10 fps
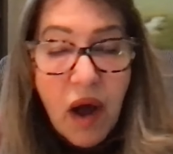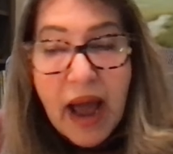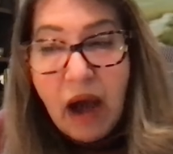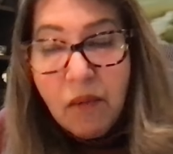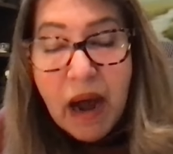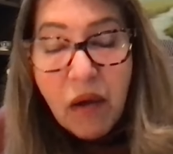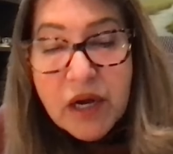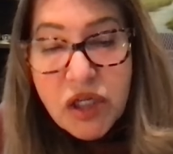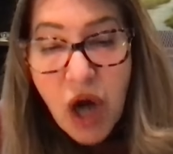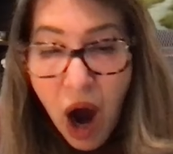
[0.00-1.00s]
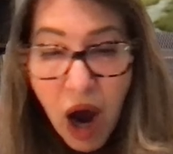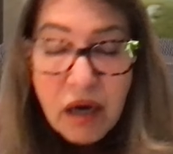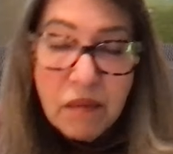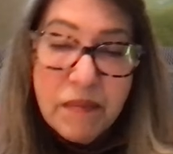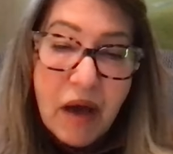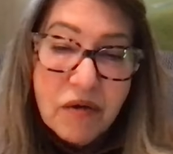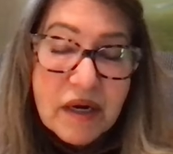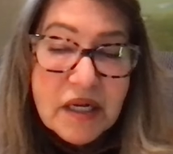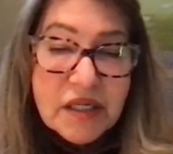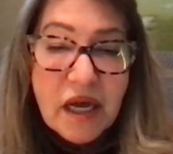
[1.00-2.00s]
How might we talk about it,
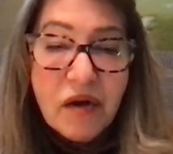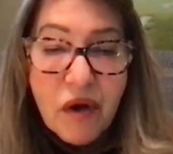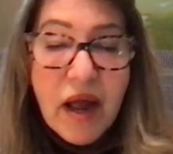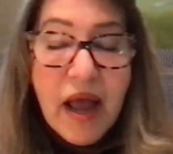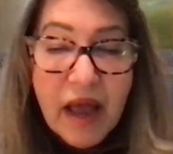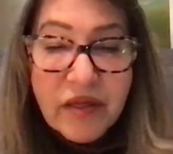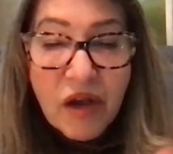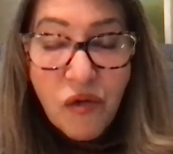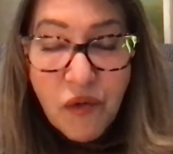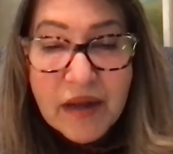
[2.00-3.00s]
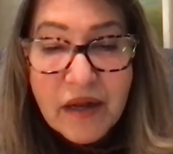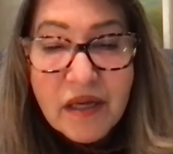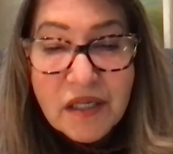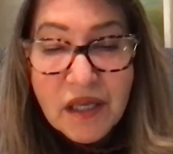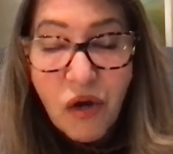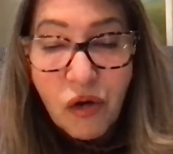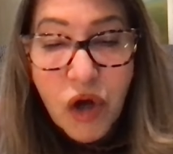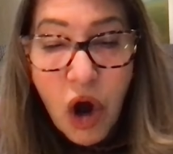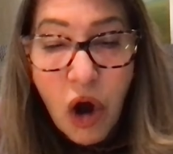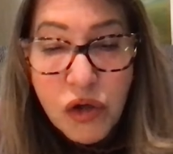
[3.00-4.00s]
etc. And they created this thing called
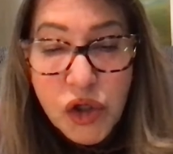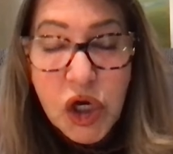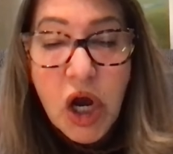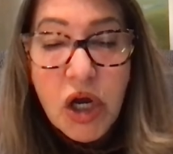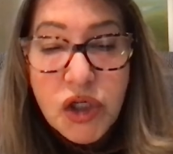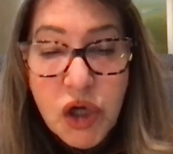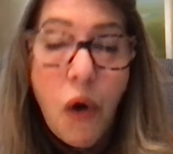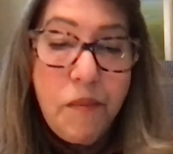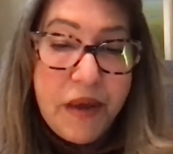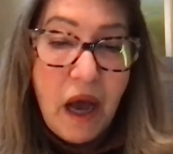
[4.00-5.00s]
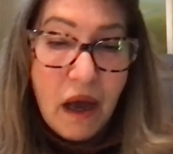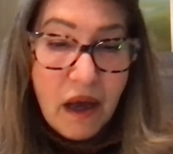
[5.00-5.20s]
Coachtopia.